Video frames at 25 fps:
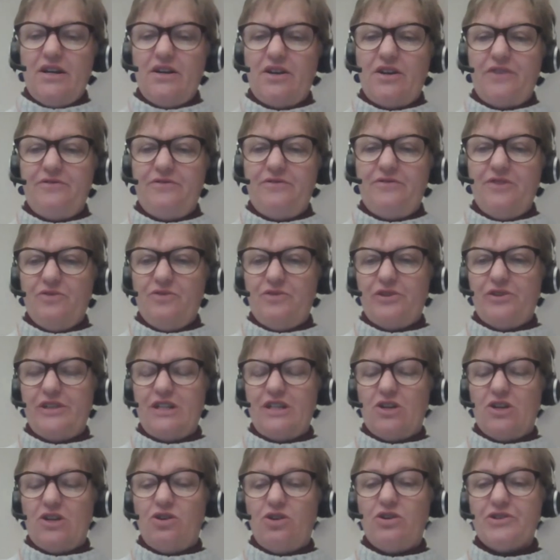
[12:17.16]
felt very
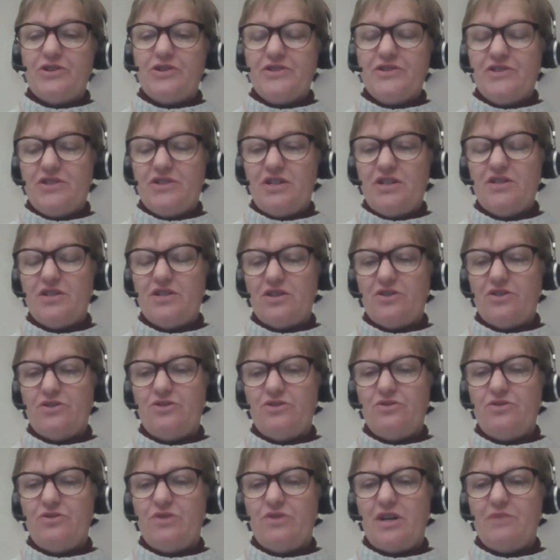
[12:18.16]
lost.
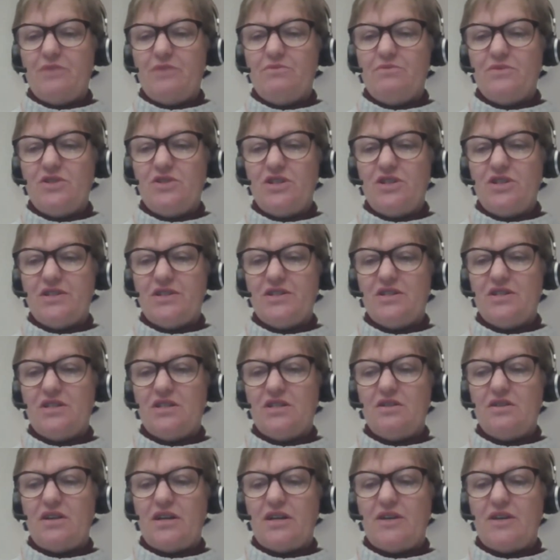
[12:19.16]
So
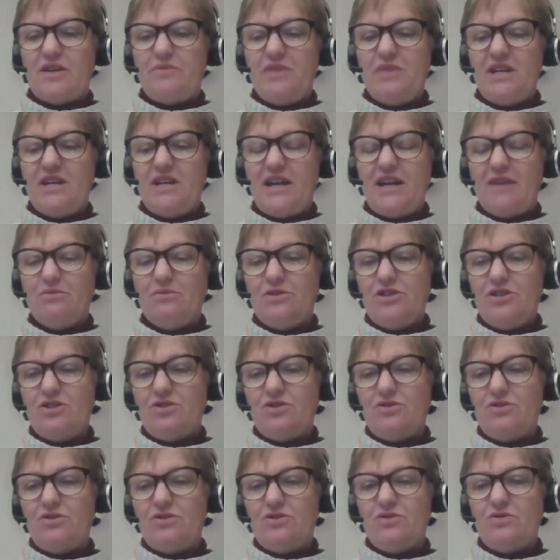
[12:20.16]
being able
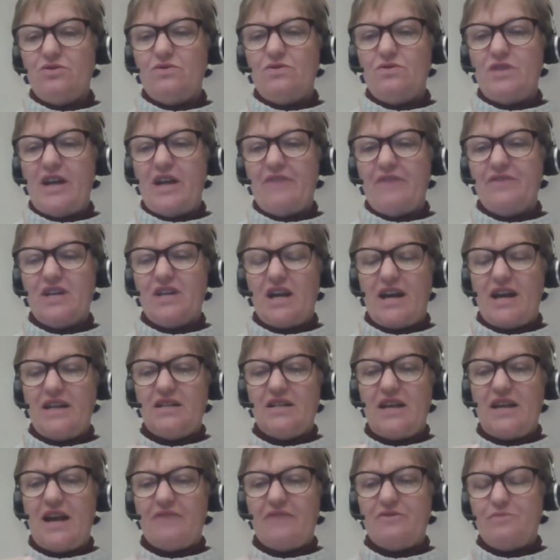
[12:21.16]
to navigate
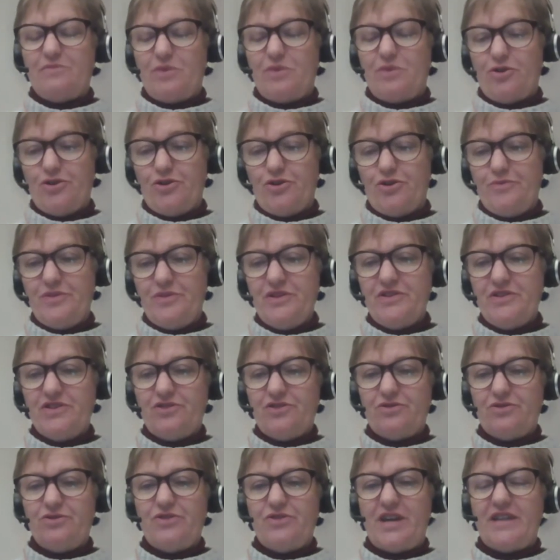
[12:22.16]
and have a purpose
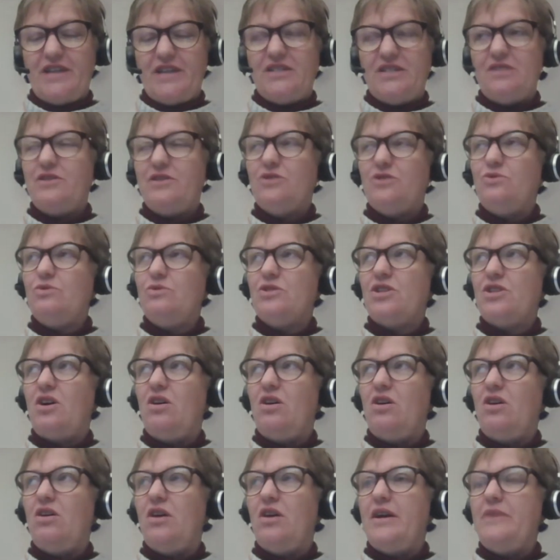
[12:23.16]
through that difficult
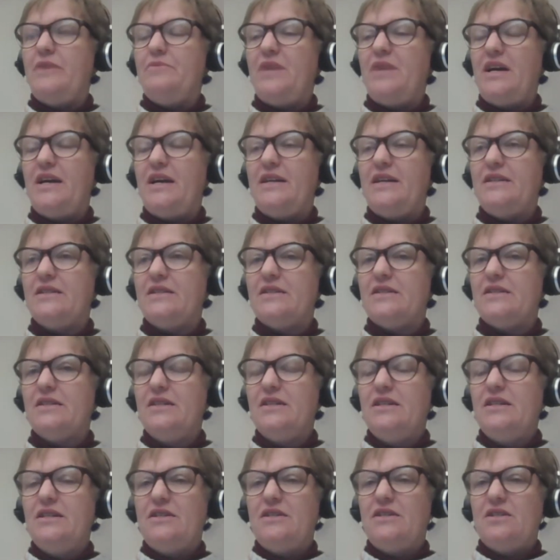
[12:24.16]
time and
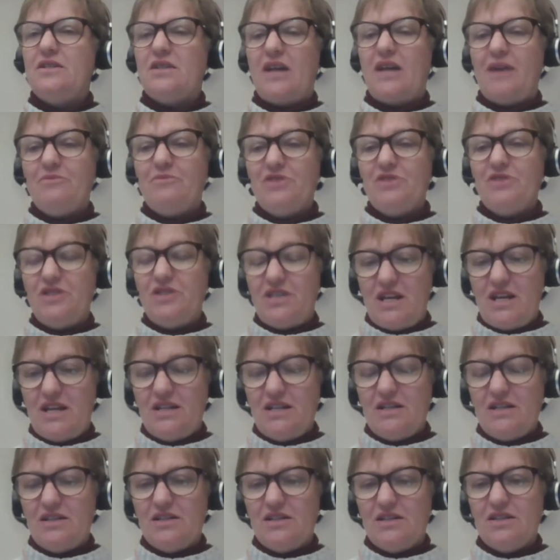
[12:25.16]
to come to the
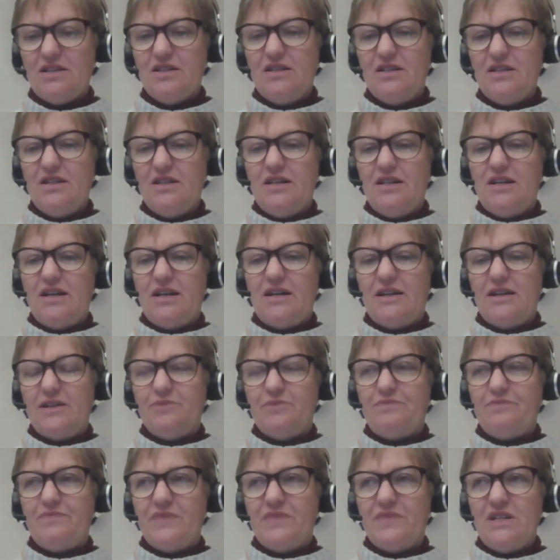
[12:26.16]
end,
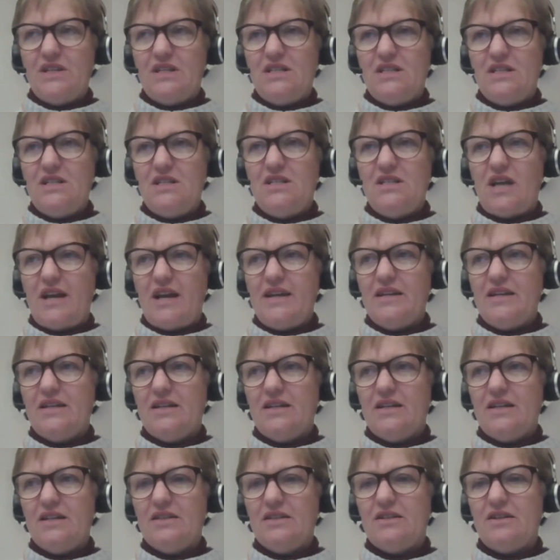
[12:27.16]
it did
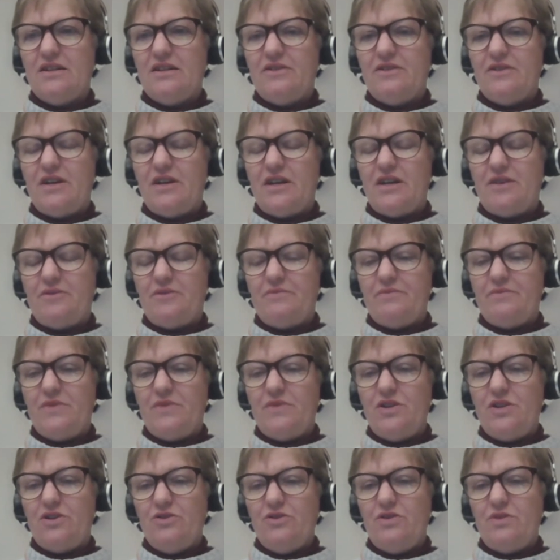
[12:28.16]
take,
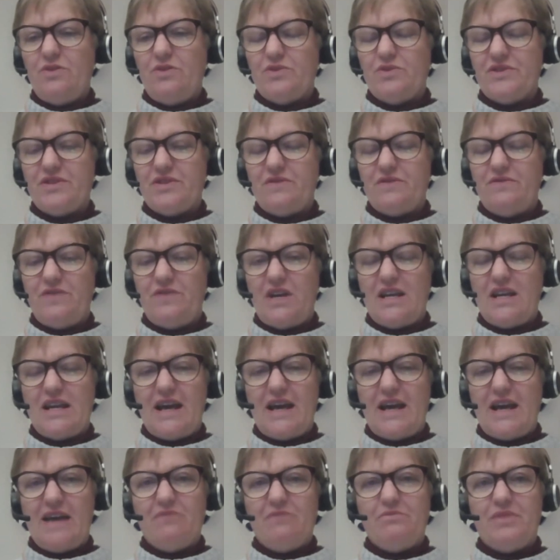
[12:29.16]
it was a fair
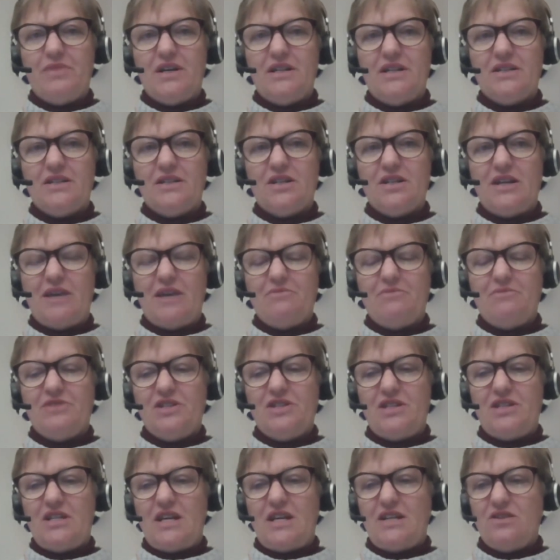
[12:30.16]
gap, but to come to
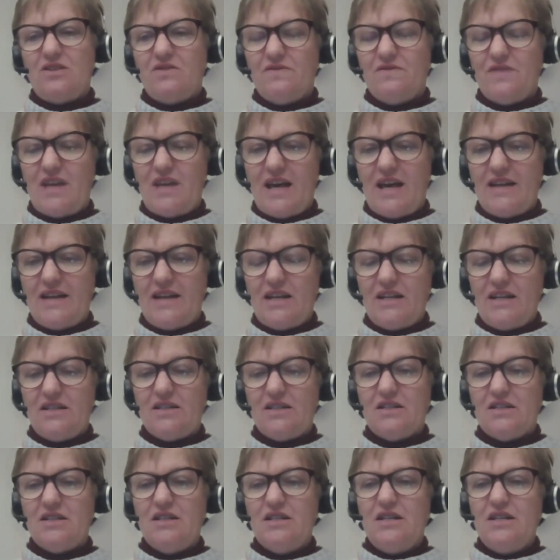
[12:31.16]
the end of that
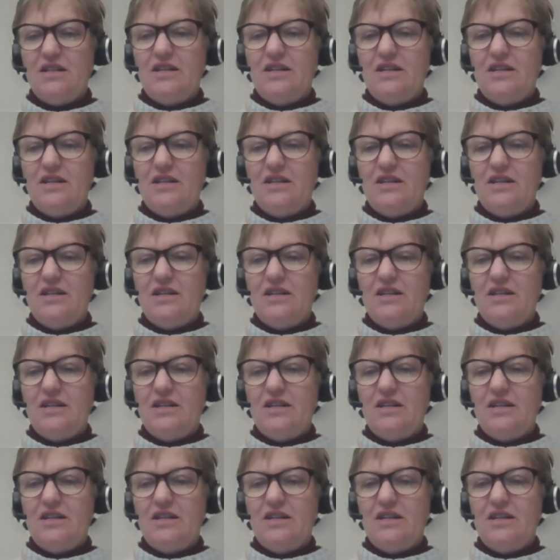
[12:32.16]
and